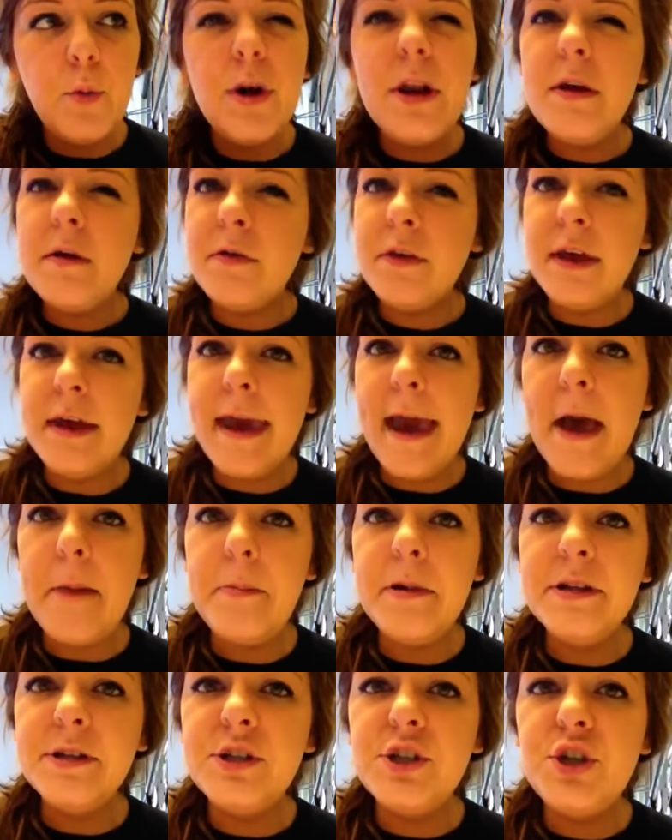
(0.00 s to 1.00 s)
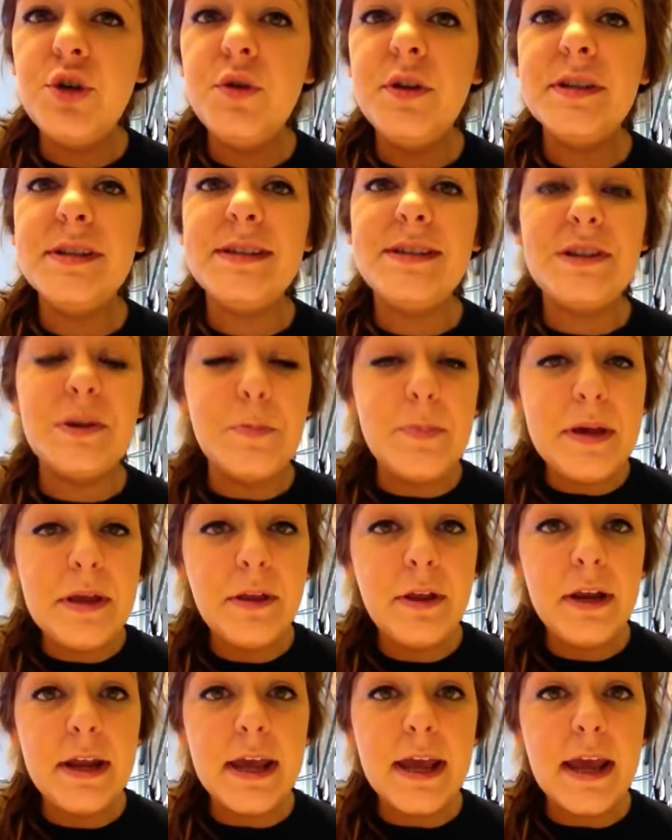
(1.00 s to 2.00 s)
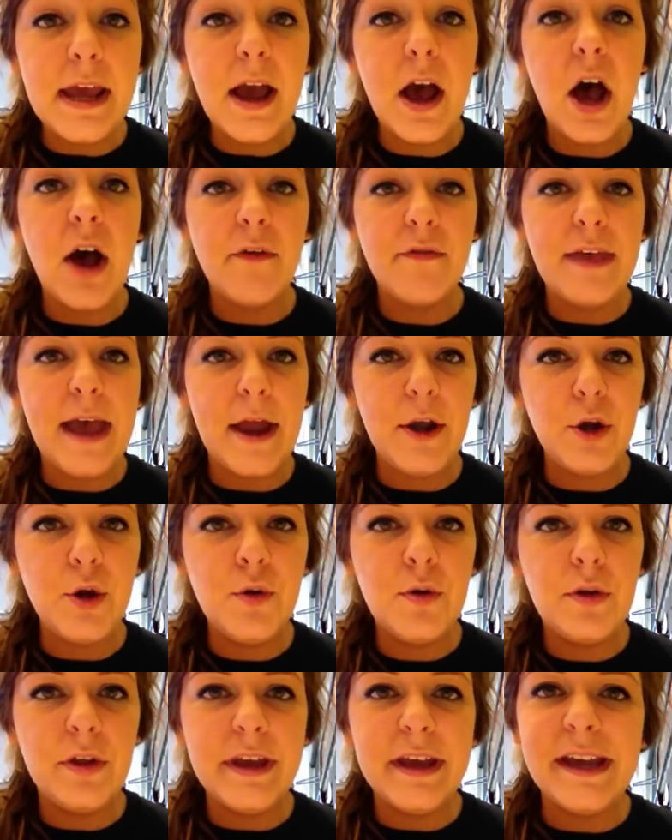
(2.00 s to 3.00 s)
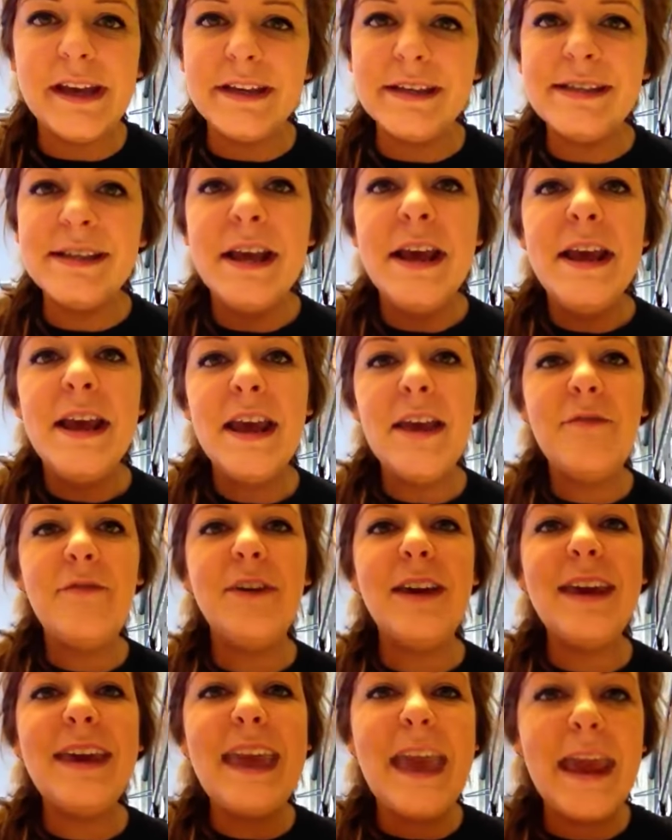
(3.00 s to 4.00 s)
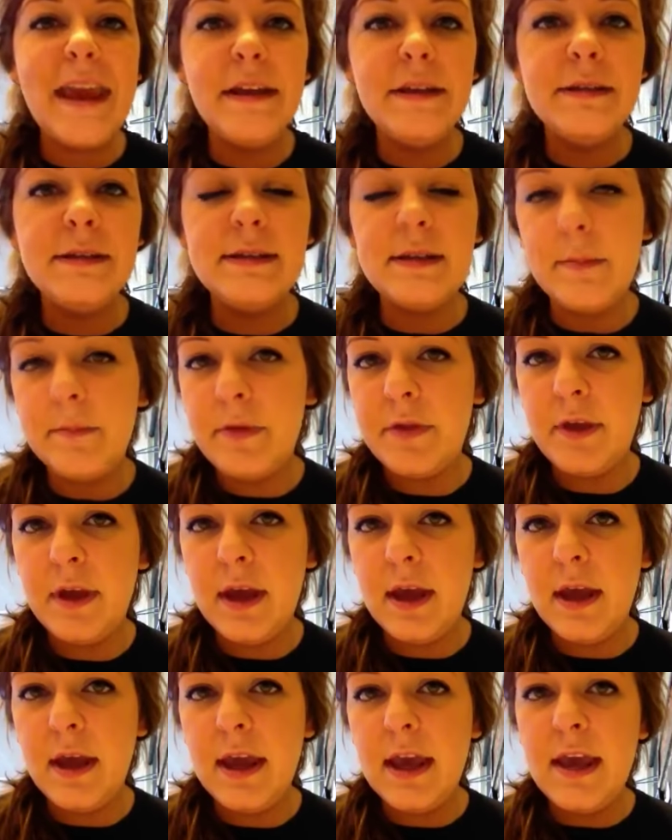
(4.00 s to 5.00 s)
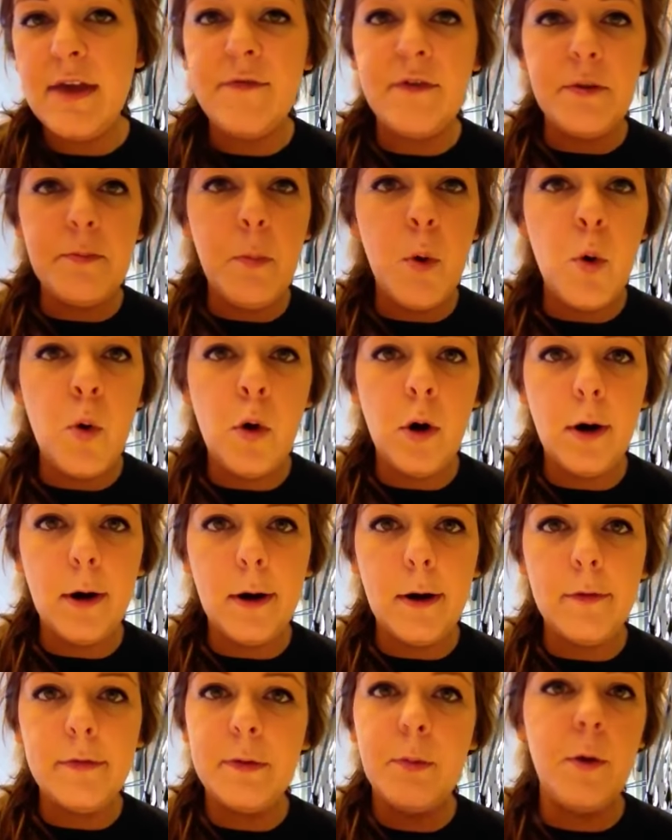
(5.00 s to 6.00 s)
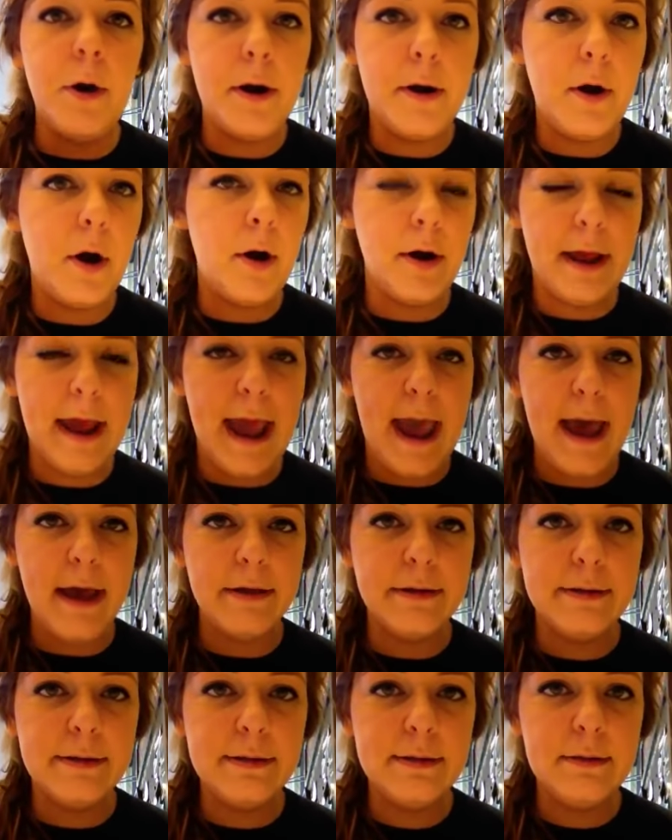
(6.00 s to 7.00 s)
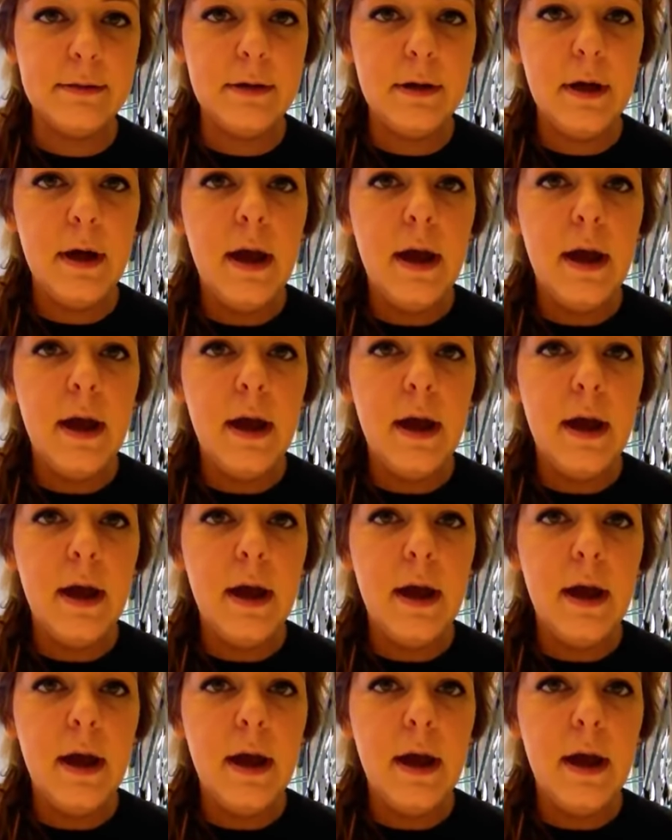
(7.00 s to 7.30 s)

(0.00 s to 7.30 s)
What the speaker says: what do you think happens to the stability of that nucleus if it gains something even more than what it already has?